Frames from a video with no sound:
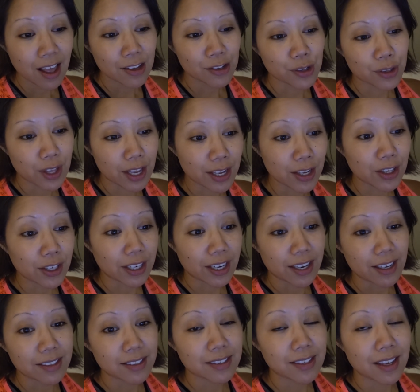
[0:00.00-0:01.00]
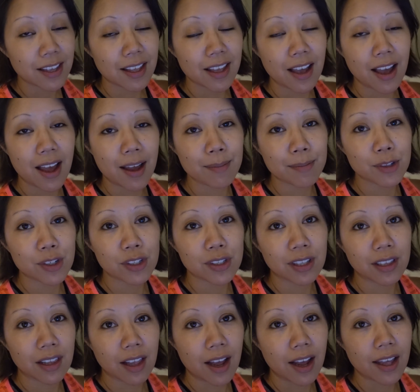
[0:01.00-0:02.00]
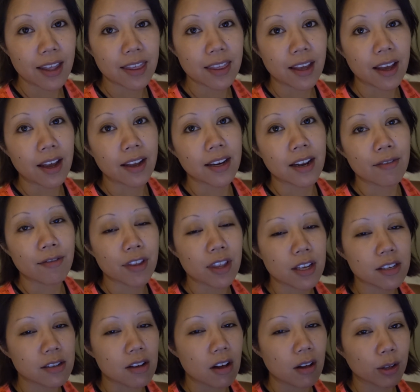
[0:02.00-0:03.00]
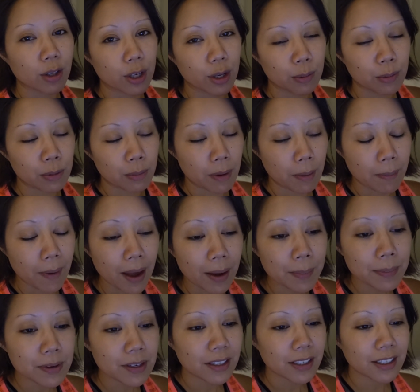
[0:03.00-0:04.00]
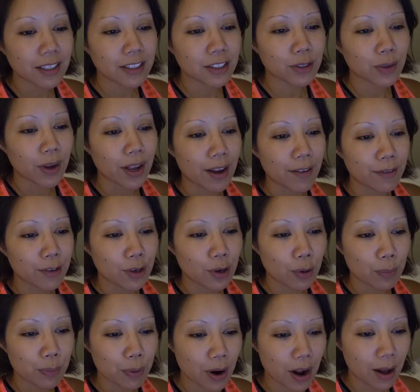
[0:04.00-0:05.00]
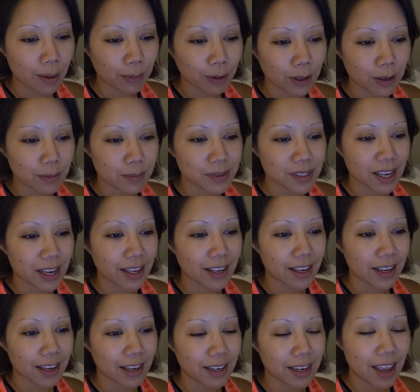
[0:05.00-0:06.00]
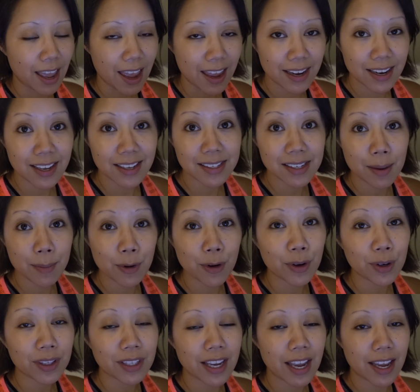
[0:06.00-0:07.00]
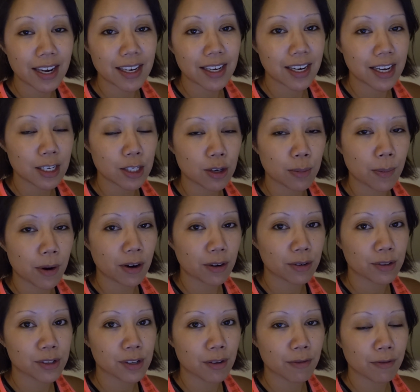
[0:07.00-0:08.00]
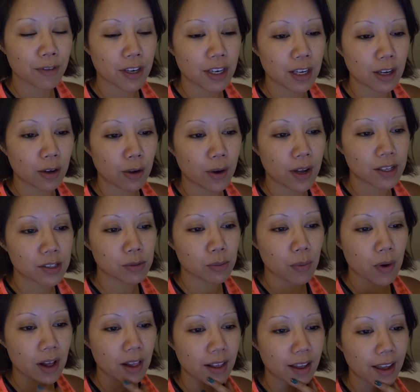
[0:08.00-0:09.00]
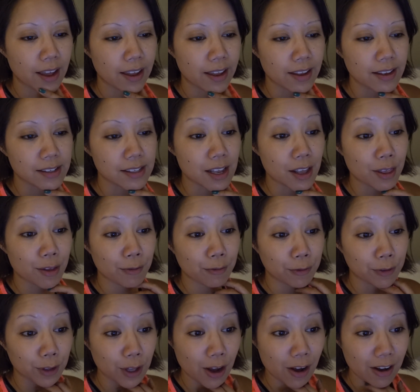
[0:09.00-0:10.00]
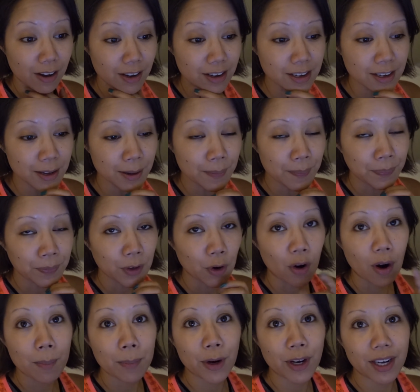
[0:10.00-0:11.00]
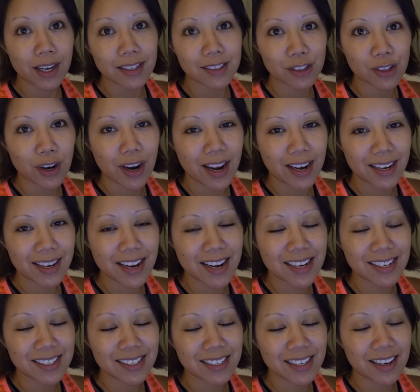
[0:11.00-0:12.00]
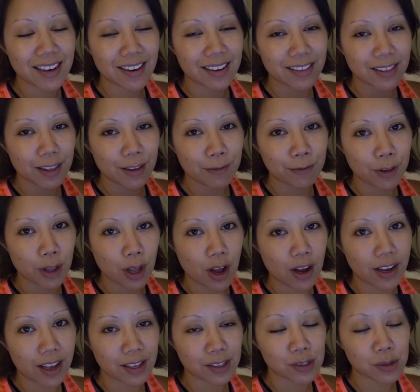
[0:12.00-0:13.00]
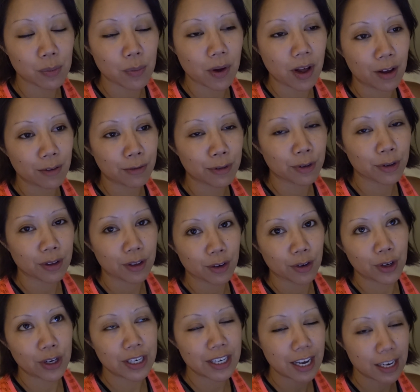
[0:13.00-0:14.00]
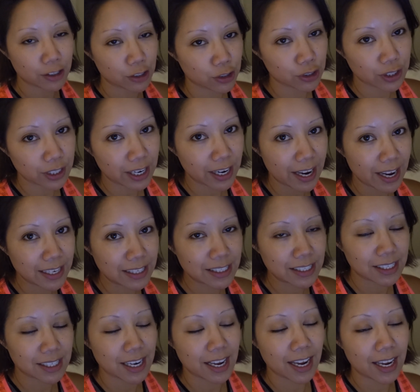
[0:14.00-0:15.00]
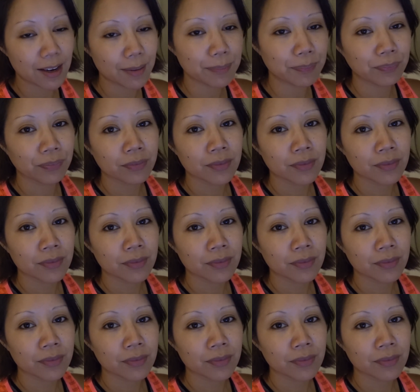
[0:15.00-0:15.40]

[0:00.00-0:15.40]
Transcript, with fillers: So thank goodness. I'm just glad that everything's all good with my MacBook, so I have no problems. I can edit. I'm currently editing tomorrow's video as well as the vlog. Or I'm gonna start editing today, the vlog as well for yesterday and today.